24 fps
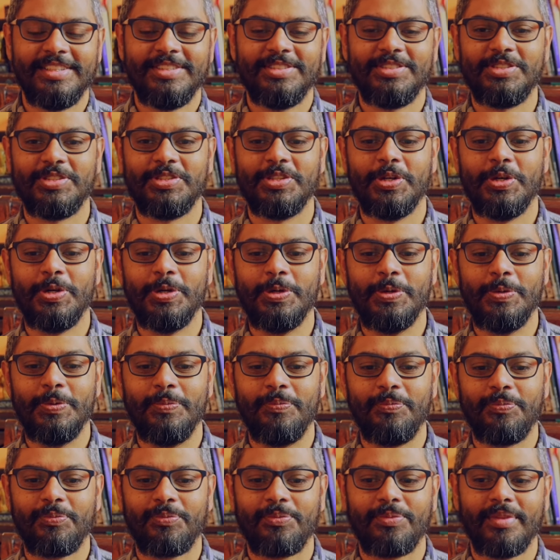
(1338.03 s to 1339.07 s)

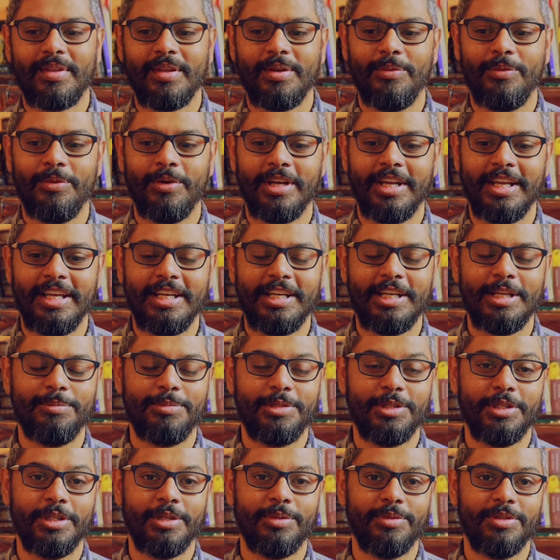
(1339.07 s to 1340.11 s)
So what I ended
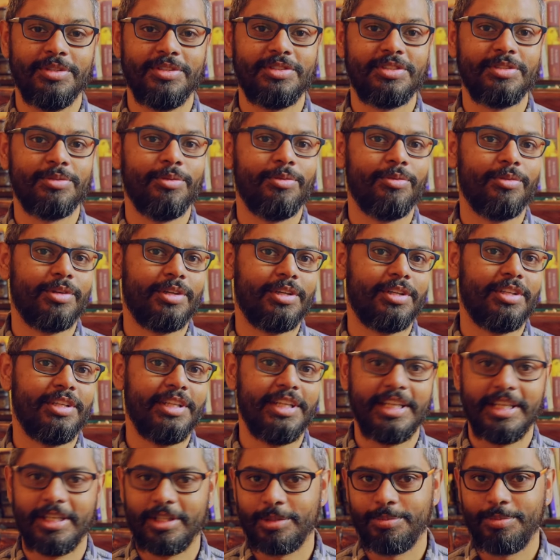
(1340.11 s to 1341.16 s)
up doing was
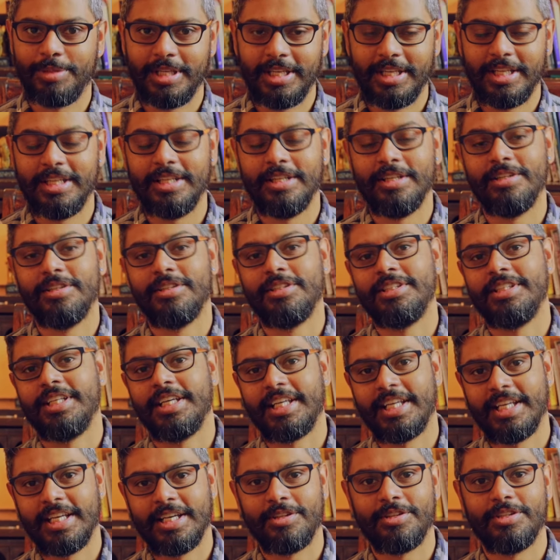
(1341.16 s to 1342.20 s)
cleaning out the pen,
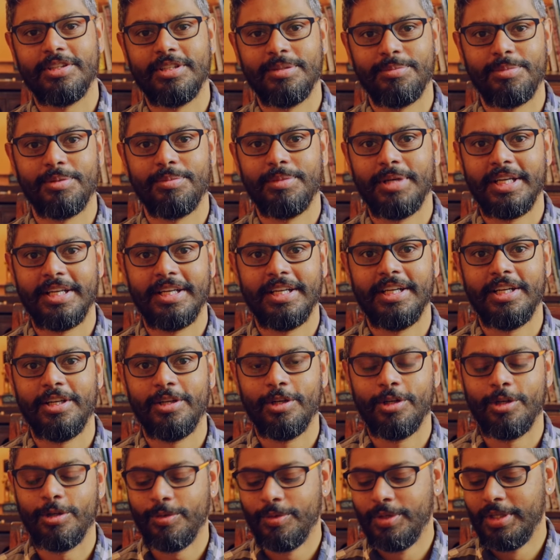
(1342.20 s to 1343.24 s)
taking out the Diplomat
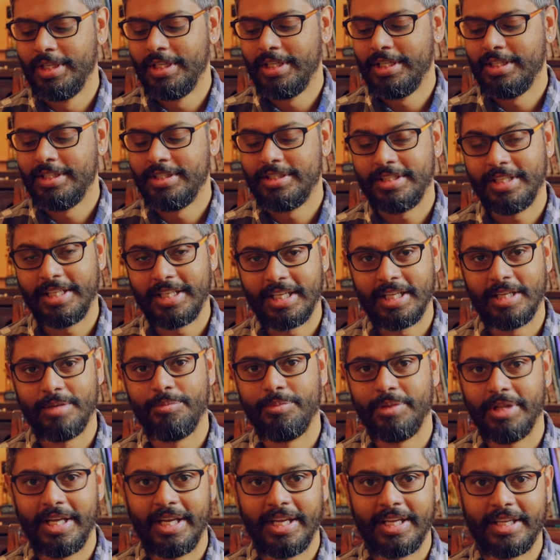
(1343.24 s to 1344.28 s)
arrow, taking a
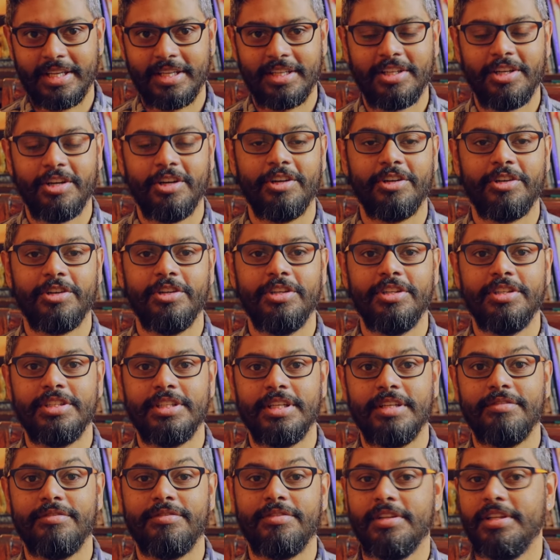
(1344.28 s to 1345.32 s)
blank
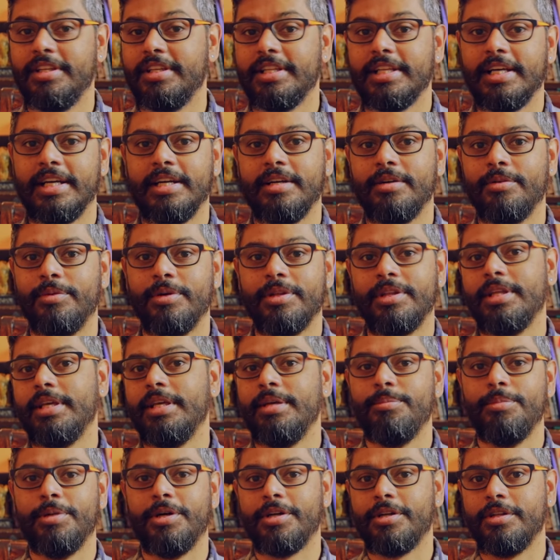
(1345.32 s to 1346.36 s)
cartridge and filling that with
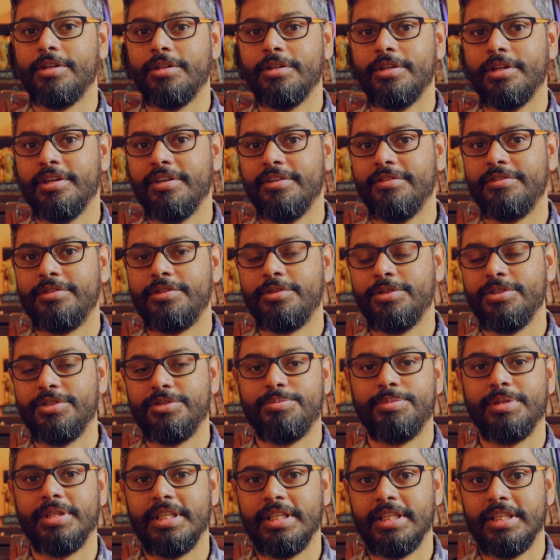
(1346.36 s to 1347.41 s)
a bottle of
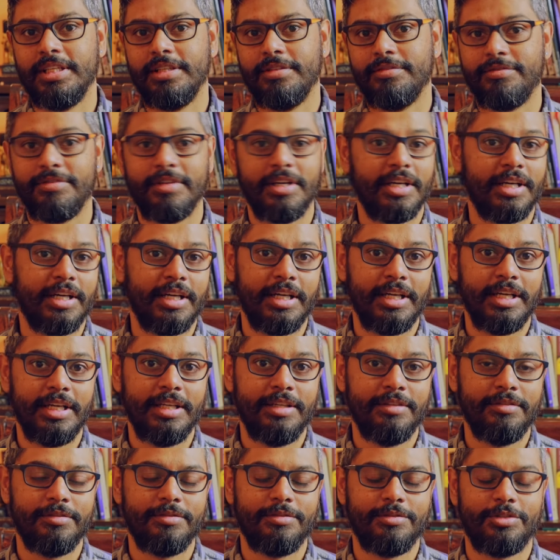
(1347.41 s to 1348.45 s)

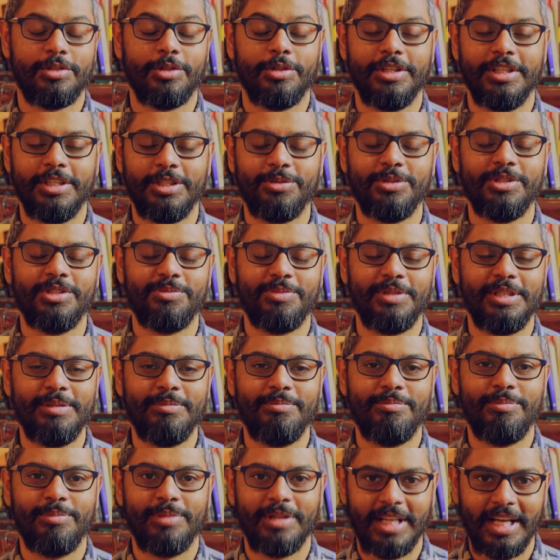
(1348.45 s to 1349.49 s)
TWSBI
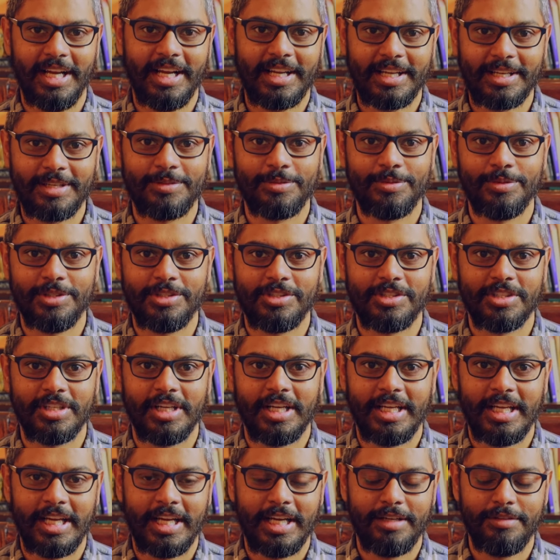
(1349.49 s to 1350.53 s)
Black, which
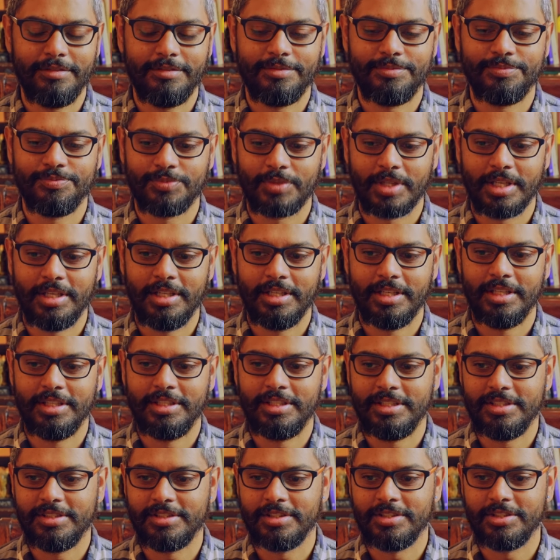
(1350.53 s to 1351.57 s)
I have, a
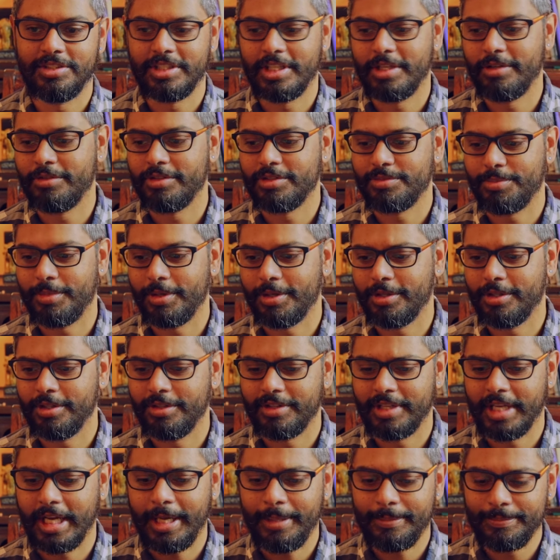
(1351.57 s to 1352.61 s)
decent generous bottle
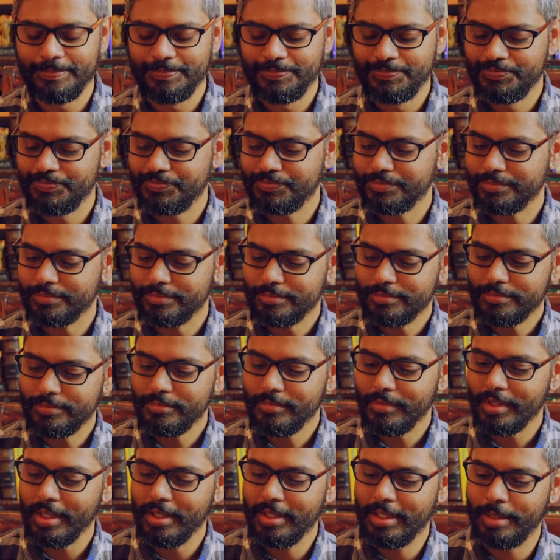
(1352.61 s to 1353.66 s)
of that,
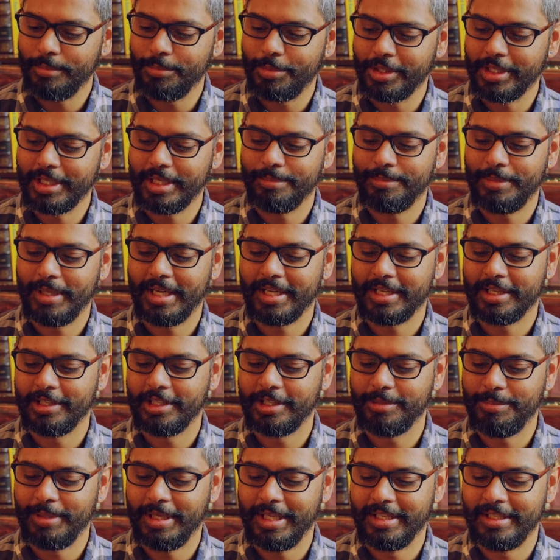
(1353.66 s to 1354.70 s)
and putting it back into
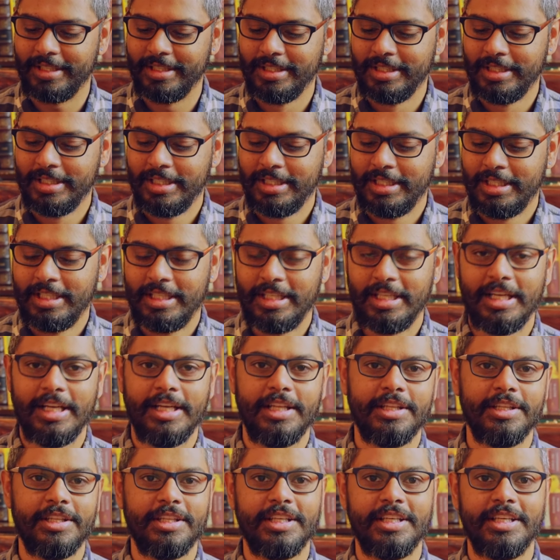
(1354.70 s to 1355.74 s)
the pen.
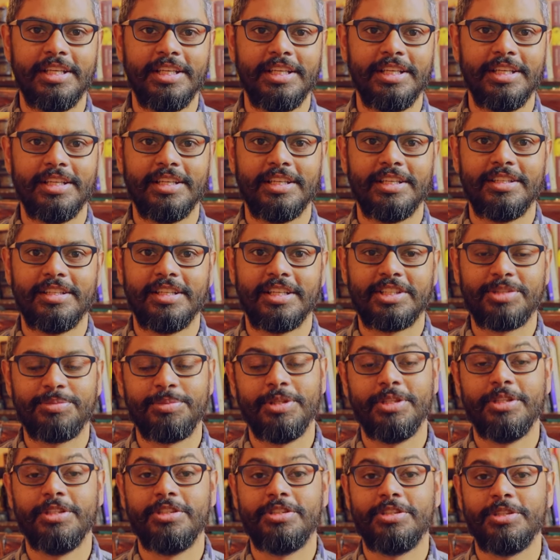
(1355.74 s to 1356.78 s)
And the
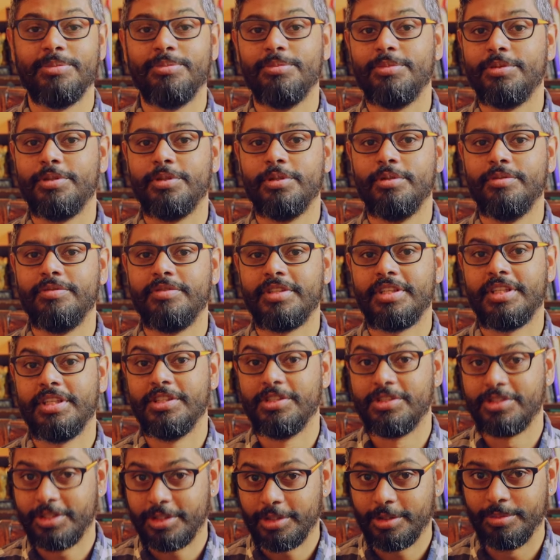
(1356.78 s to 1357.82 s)
experience improved
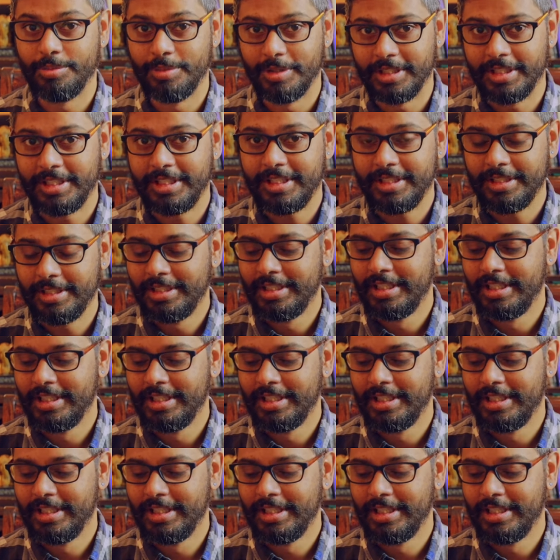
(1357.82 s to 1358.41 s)
considerably.